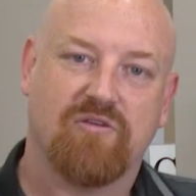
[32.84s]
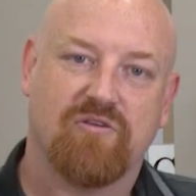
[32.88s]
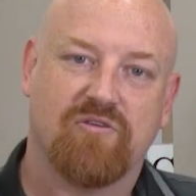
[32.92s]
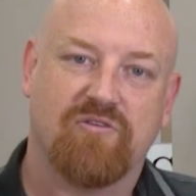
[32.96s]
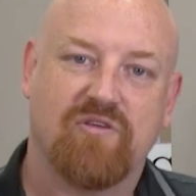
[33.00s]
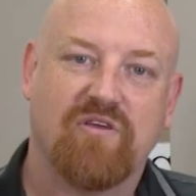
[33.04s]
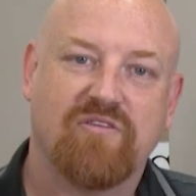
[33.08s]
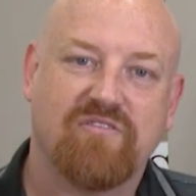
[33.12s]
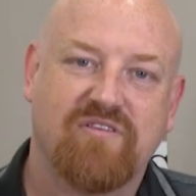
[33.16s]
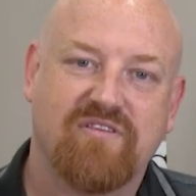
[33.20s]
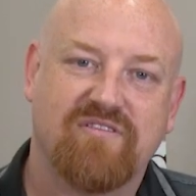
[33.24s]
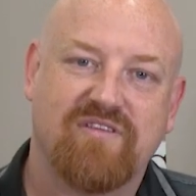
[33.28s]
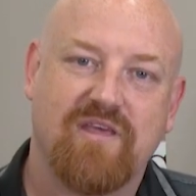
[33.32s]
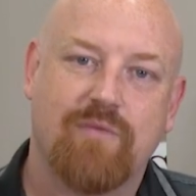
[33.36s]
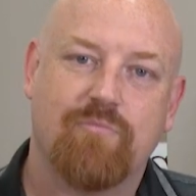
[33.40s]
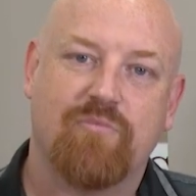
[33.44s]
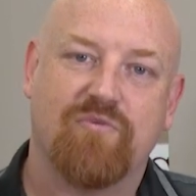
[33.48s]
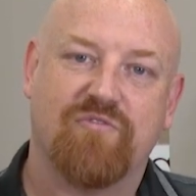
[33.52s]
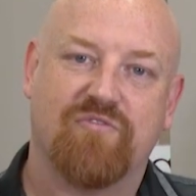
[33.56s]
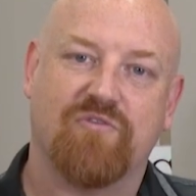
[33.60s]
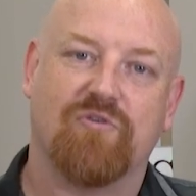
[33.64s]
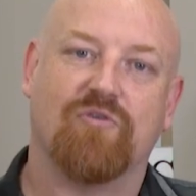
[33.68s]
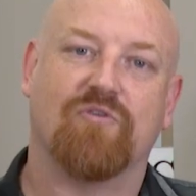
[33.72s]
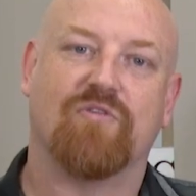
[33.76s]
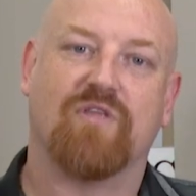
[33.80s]
So as I said
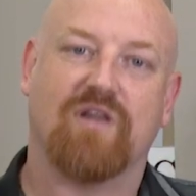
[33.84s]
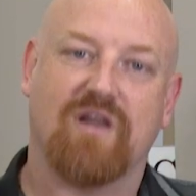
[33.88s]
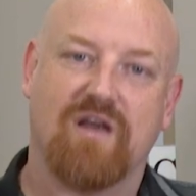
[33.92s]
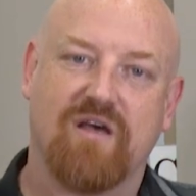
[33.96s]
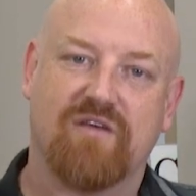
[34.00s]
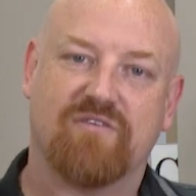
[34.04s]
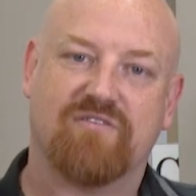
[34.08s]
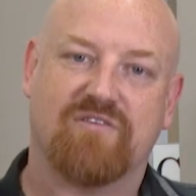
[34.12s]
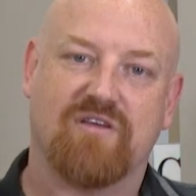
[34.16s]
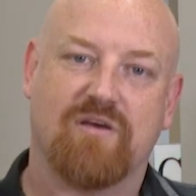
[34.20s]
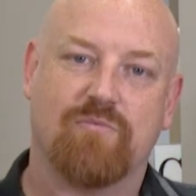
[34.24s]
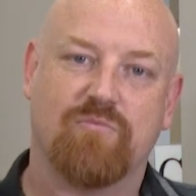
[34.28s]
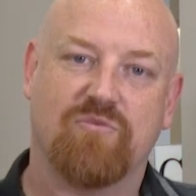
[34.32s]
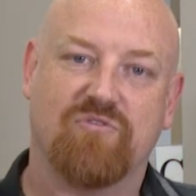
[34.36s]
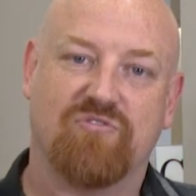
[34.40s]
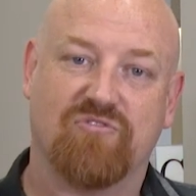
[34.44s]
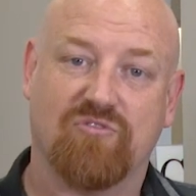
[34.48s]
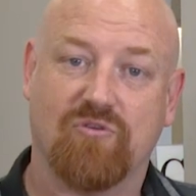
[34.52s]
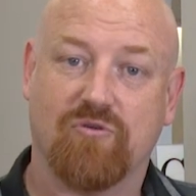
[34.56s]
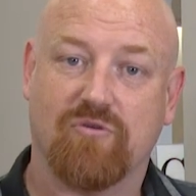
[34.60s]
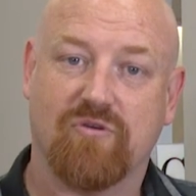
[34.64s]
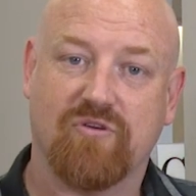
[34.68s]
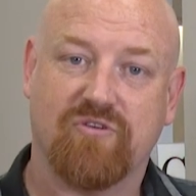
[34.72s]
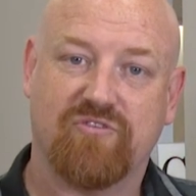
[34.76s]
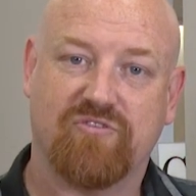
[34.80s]
before, the last time you
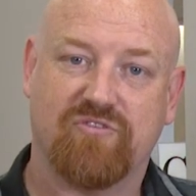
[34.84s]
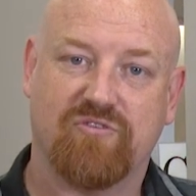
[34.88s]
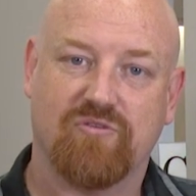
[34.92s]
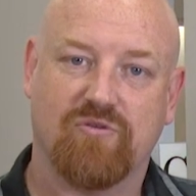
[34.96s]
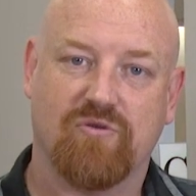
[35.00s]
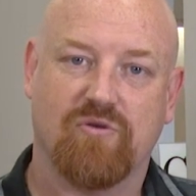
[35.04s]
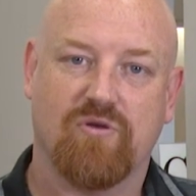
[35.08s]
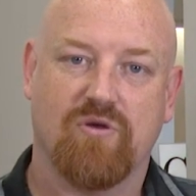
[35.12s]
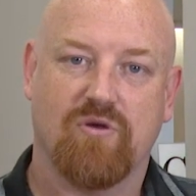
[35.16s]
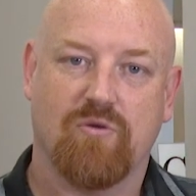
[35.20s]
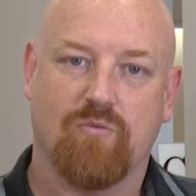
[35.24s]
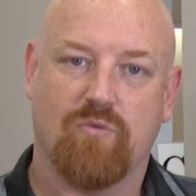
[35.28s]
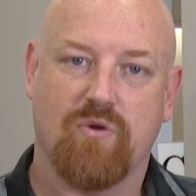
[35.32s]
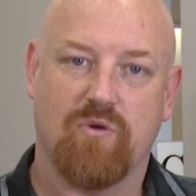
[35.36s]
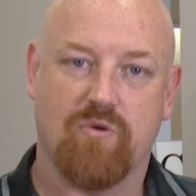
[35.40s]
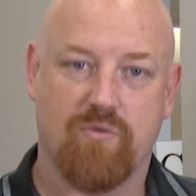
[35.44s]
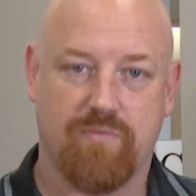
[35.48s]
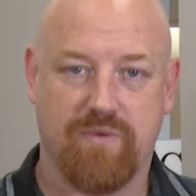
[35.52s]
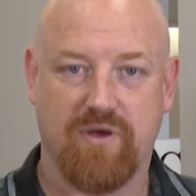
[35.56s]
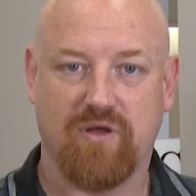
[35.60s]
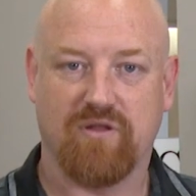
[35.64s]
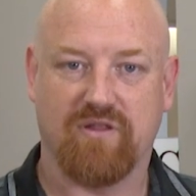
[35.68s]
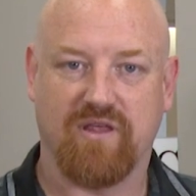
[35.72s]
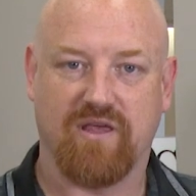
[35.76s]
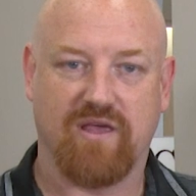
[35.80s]
saw us, we were
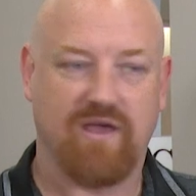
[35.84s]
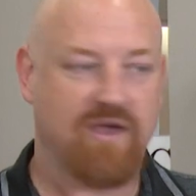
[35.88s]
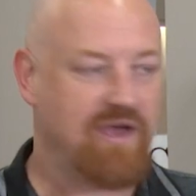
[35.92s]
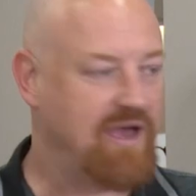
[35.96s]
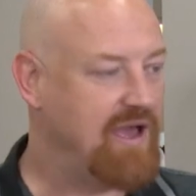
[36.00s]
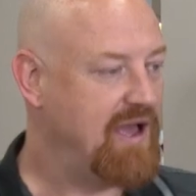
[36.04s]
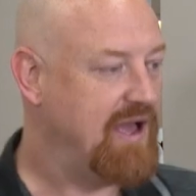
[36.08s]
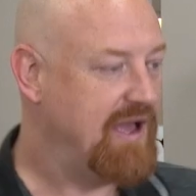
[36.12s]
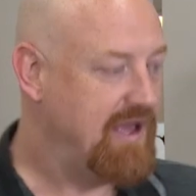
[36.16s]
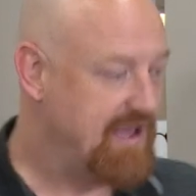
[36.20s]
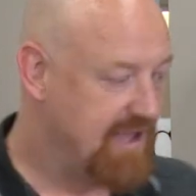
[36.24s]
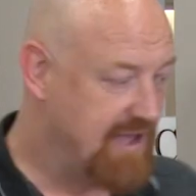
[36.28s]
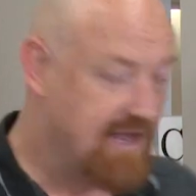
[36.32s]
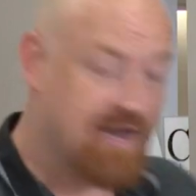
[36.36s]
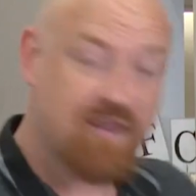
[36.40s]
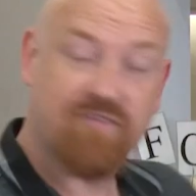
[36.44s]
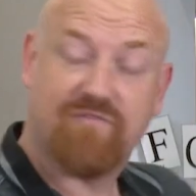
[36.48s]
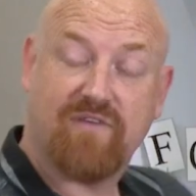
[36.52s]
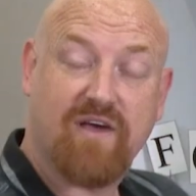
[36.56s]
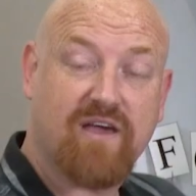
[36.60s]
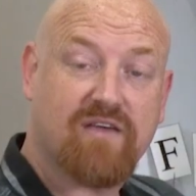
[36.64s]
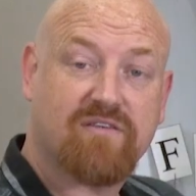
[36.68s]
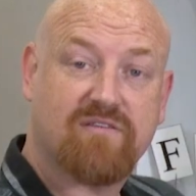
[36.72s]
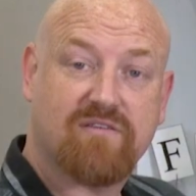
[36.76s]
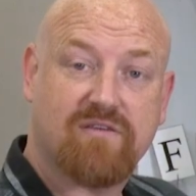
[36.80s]
building
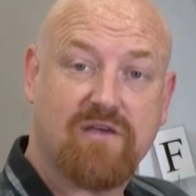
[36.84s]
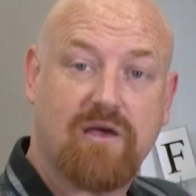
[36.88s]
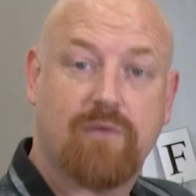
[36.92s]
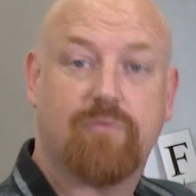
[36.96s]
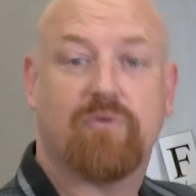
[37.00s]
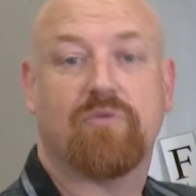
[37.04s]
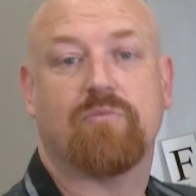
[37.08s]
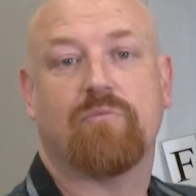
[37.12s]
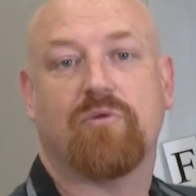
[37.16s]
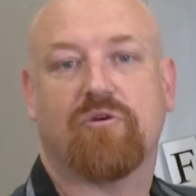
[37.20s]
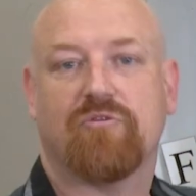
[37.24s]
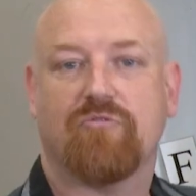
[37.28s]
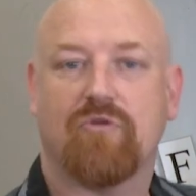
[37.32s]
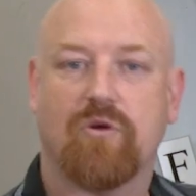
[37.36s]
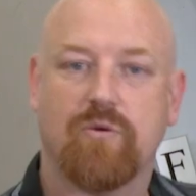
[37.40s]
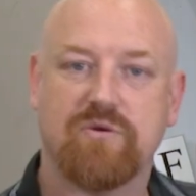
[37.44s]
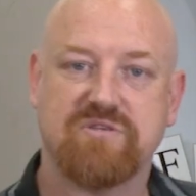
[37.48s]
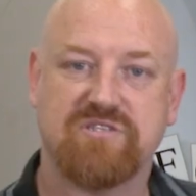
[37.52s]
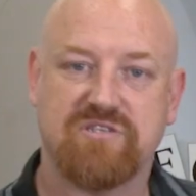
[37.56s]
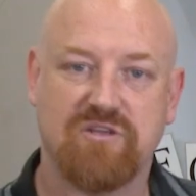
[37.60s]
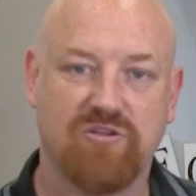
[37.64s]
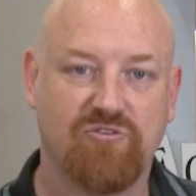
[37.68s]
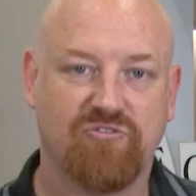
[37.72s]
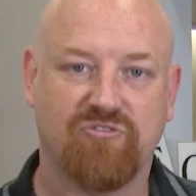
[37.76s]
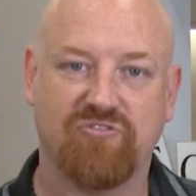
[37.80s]
Halifax up at Model Railway
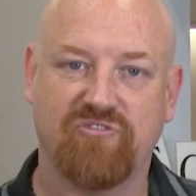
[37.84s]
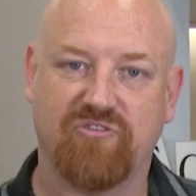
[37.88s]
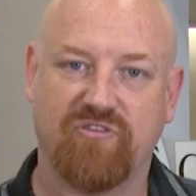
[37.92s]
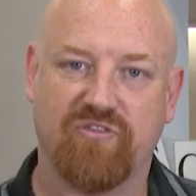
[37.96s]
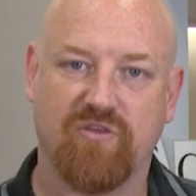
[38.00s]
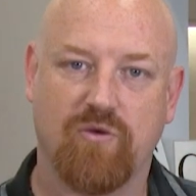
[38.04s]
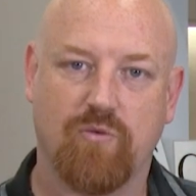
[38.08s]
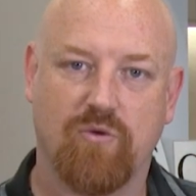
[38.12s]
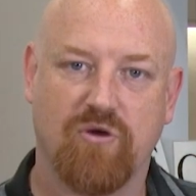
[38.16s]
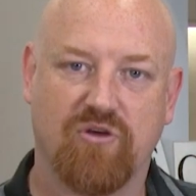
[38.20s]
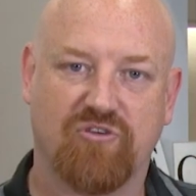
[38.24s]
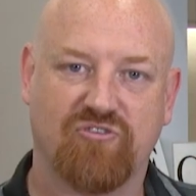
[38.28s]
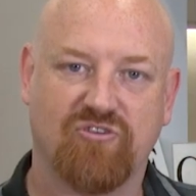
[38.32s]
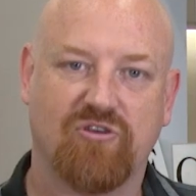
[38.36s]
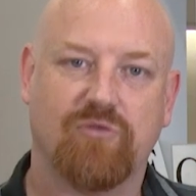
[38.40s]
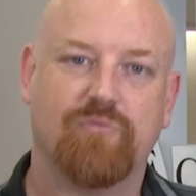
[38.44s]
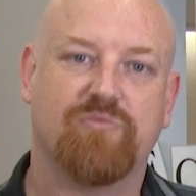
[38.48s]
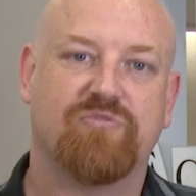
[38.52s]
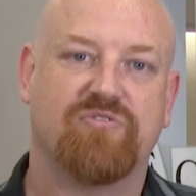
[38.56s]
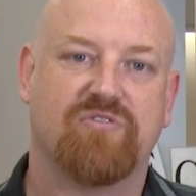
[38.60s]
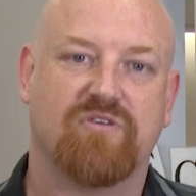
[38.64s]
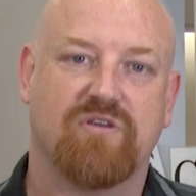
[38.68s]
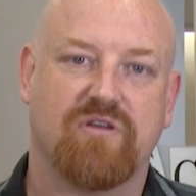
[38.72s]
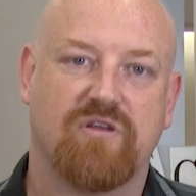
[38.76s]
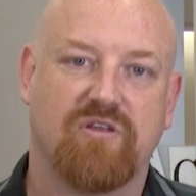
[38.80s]
Solutions in their
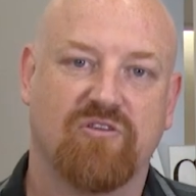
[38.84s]
workshops, and